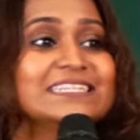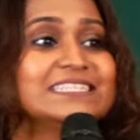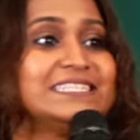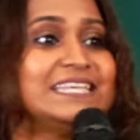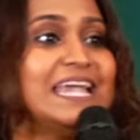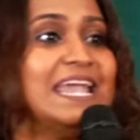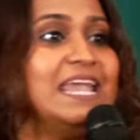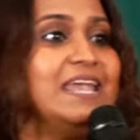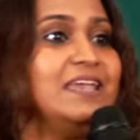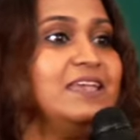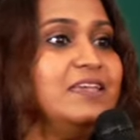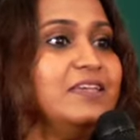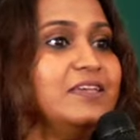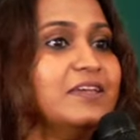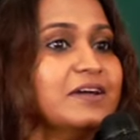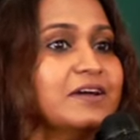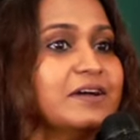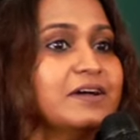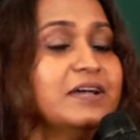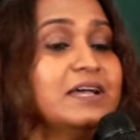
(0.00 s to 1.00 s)
is saying
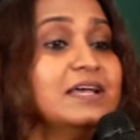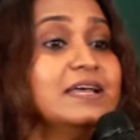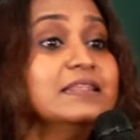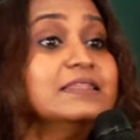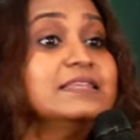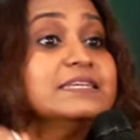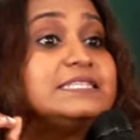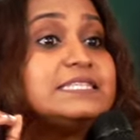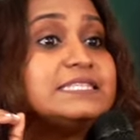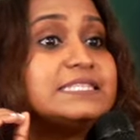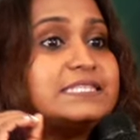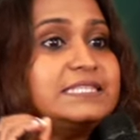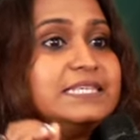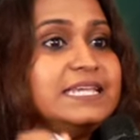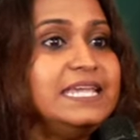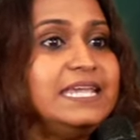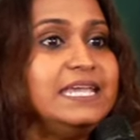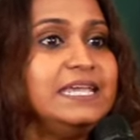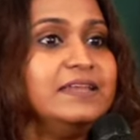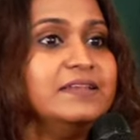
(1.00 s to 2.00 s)
here the
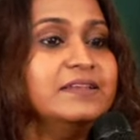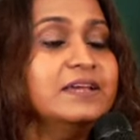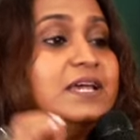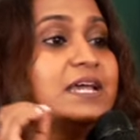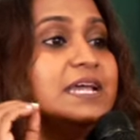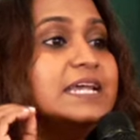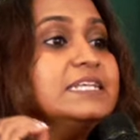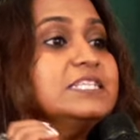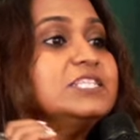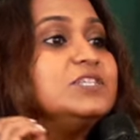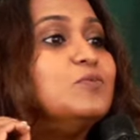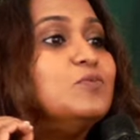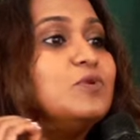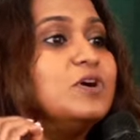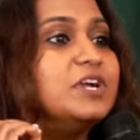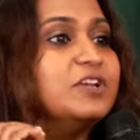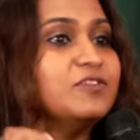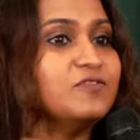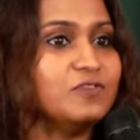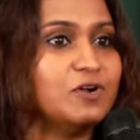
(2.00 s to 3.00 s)
seed is the
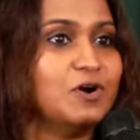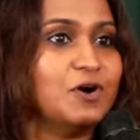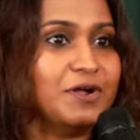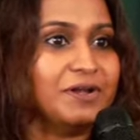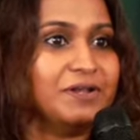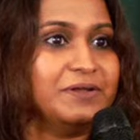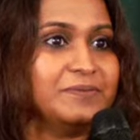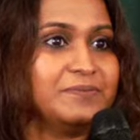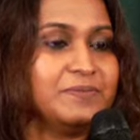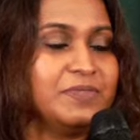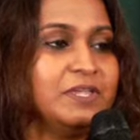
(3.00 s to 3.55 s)
word of God.